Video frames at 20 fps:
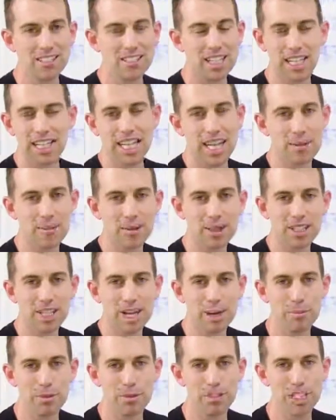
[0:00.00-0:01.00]
dynamic
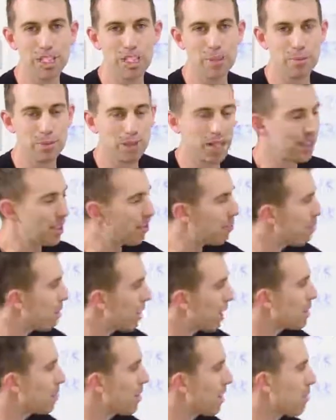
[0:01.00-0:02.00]
compensation plan that
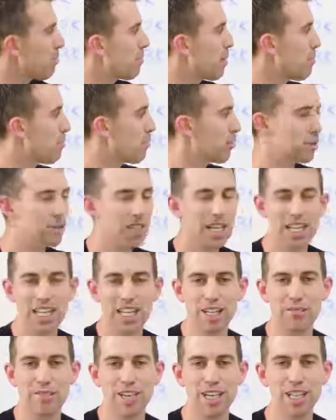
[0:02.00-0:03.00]
many, many people are
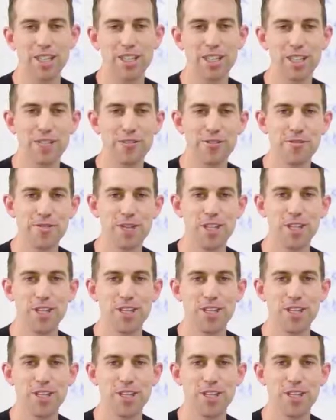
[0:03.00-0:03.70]
taking advantage of.